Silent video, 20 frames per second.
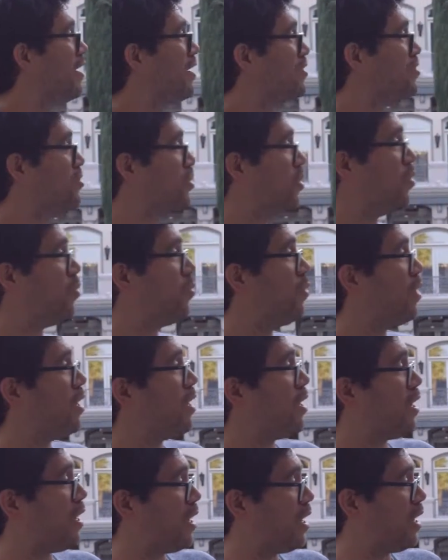So
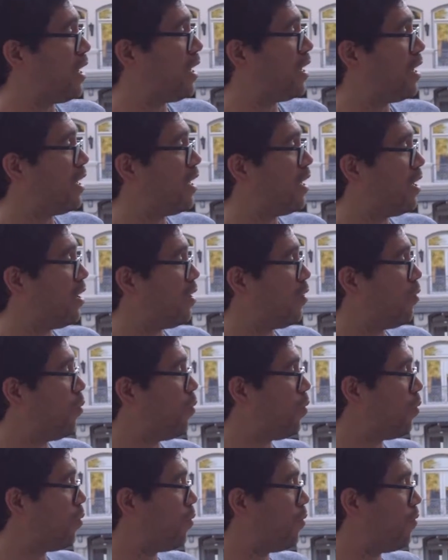
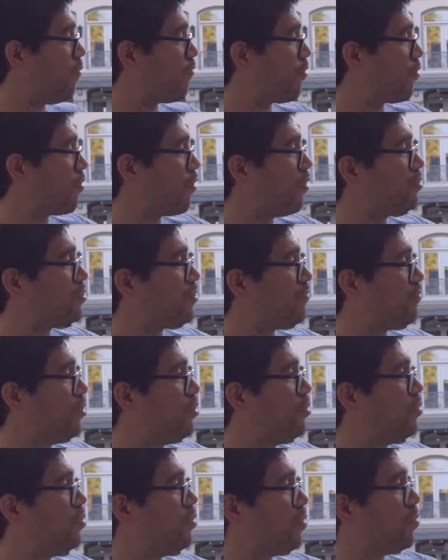for those of
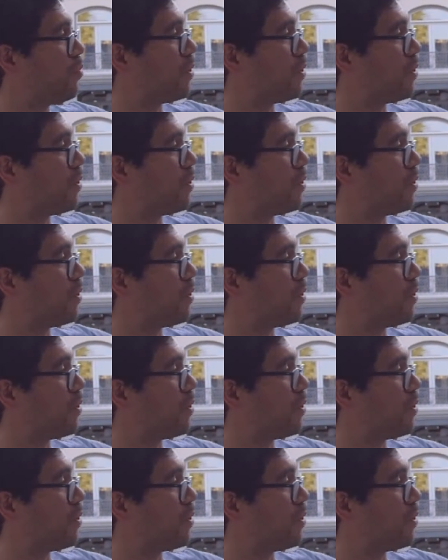you,